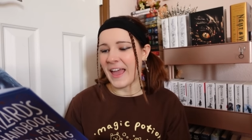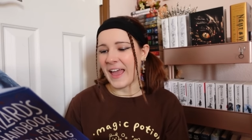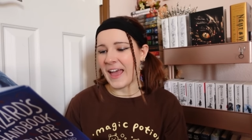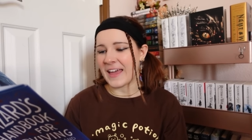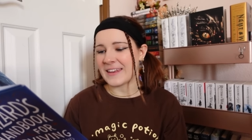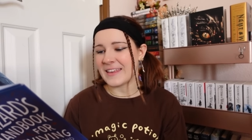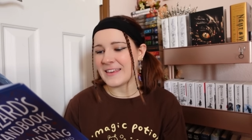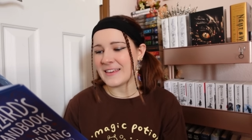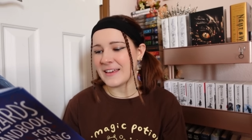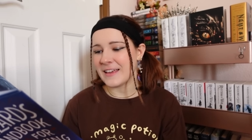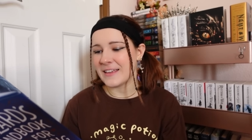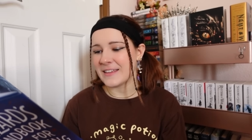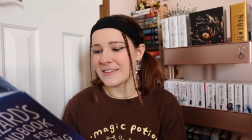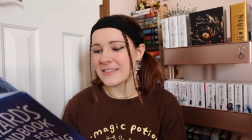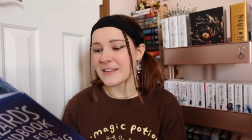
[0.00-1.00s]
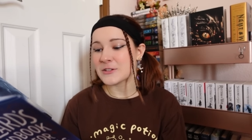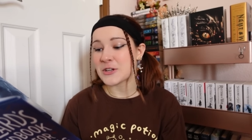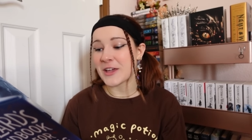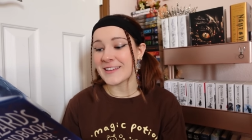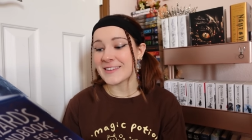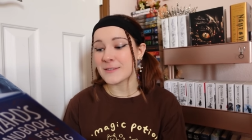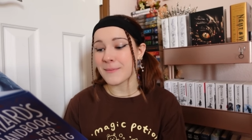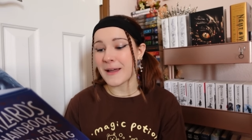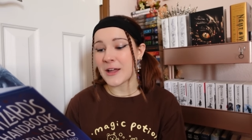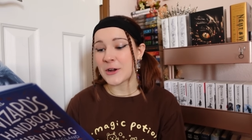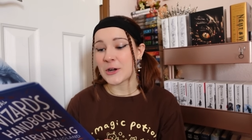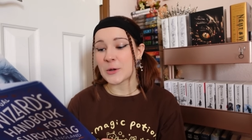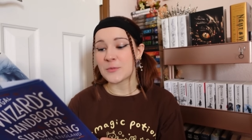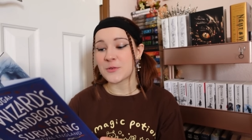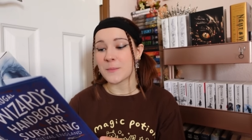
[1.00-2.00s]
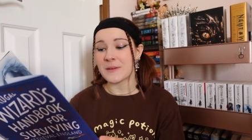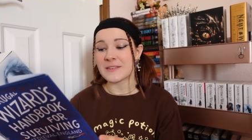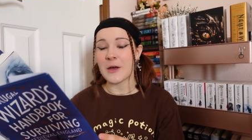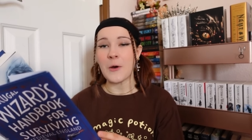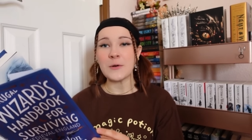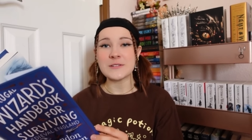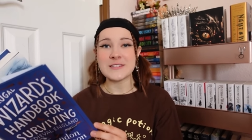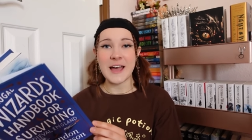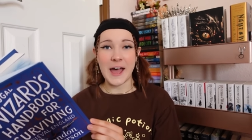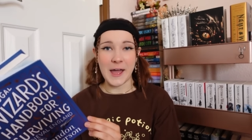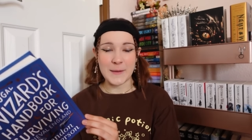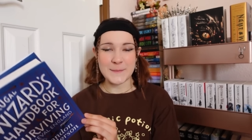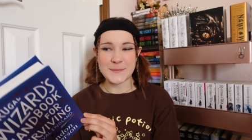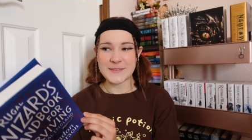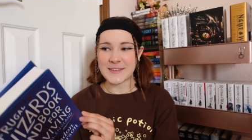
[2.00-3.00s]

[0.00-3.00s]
and he is chased by a group from his own time.